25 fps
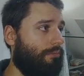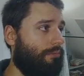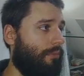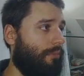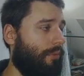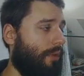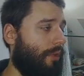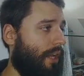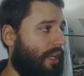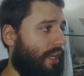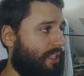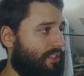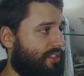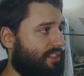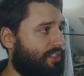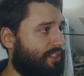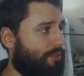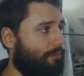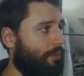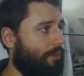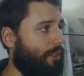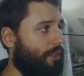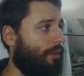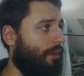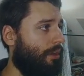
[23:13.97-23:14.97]
asks
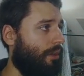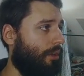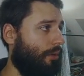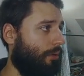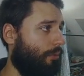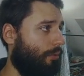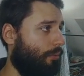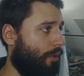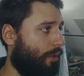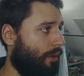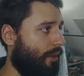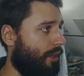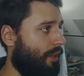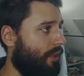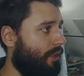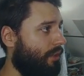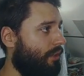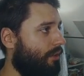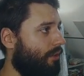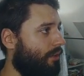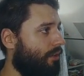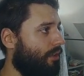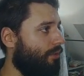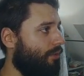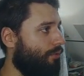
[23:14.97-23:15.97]
me what
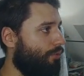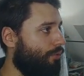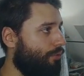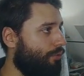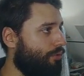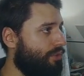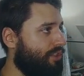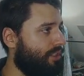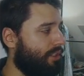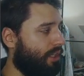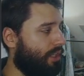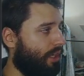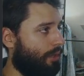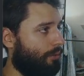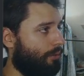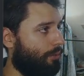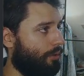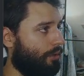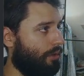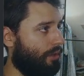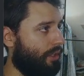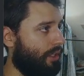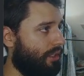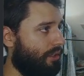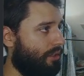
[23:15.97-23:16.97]
editor are you using. I will
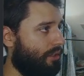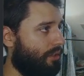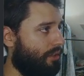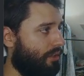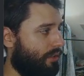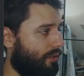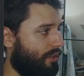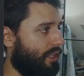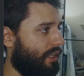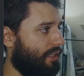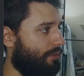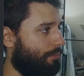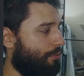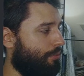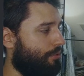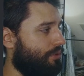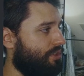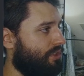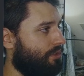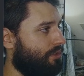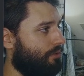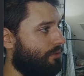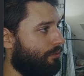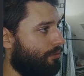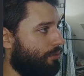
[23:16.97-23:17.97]
link that
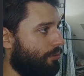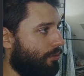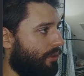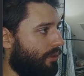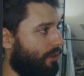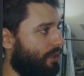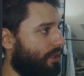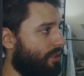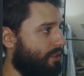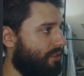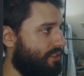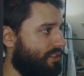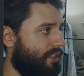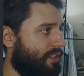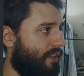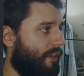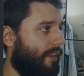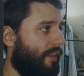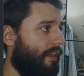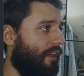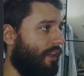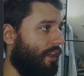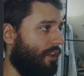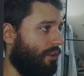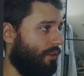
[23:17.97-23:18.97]
person to things.
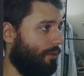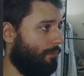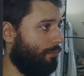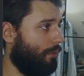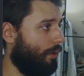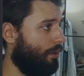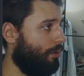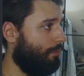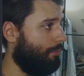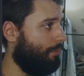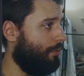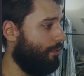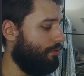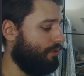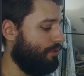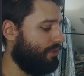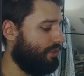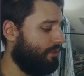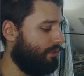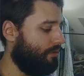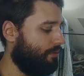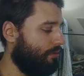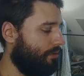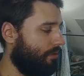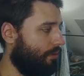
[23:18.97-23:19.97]
The blog
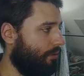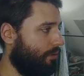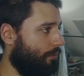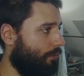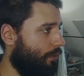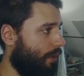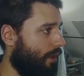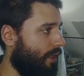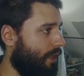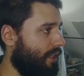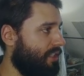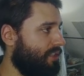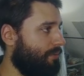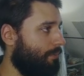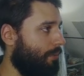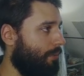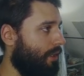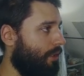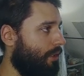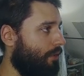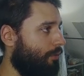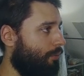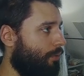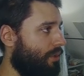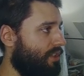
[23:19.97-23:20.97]
post where I
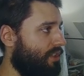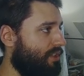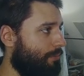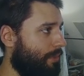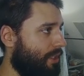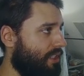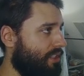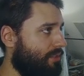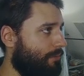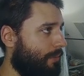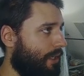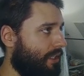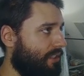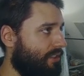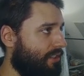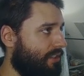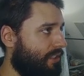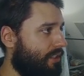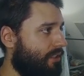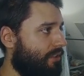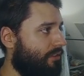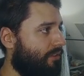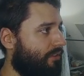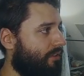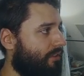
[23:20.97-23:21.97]
explain what Spacemacs
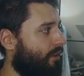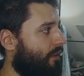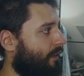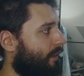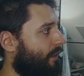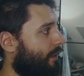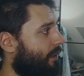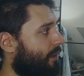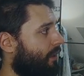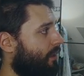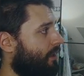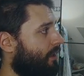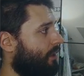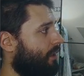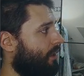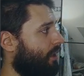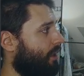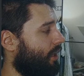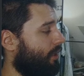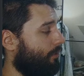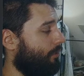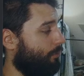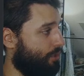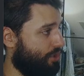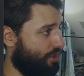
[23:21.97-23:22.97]
is,
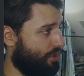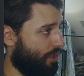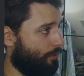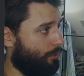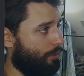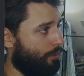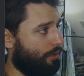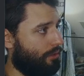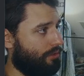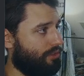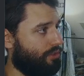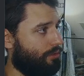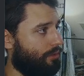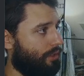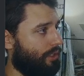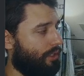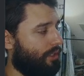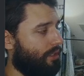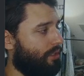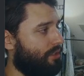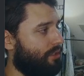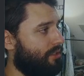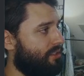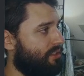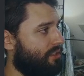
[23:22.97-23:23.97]
eh, which I will also
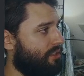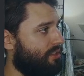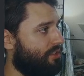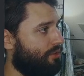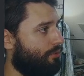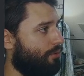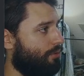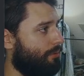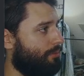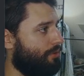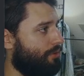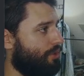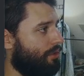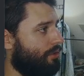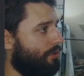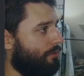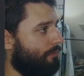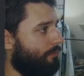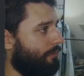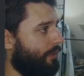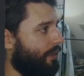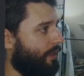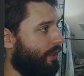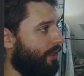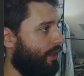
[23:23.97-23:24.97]
link in this description,
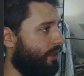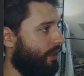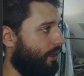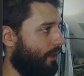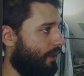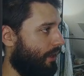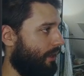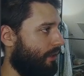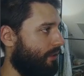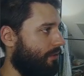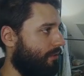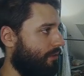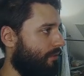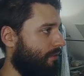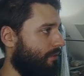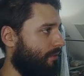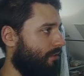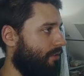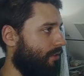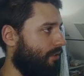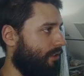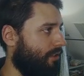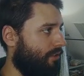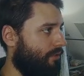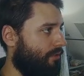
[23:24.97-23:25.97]
and
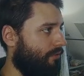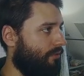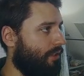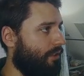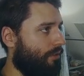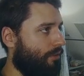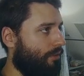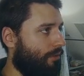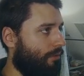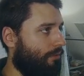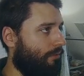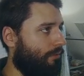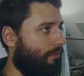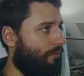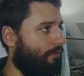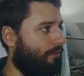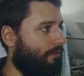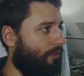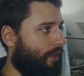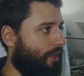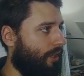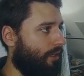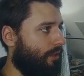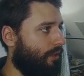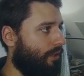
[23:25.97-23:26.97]
this video.
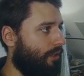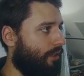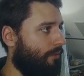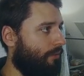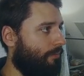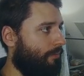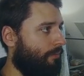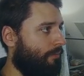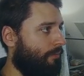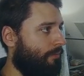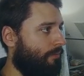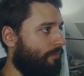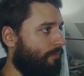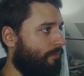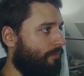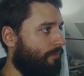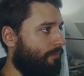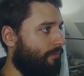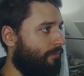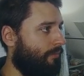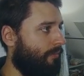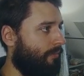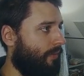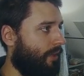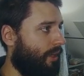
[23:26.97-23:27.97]
Finally,
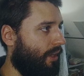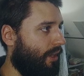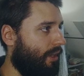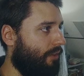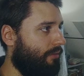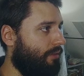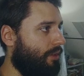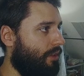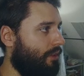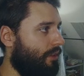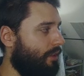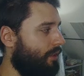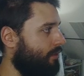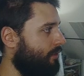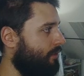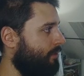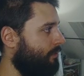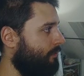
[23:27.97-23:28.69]
I have done it.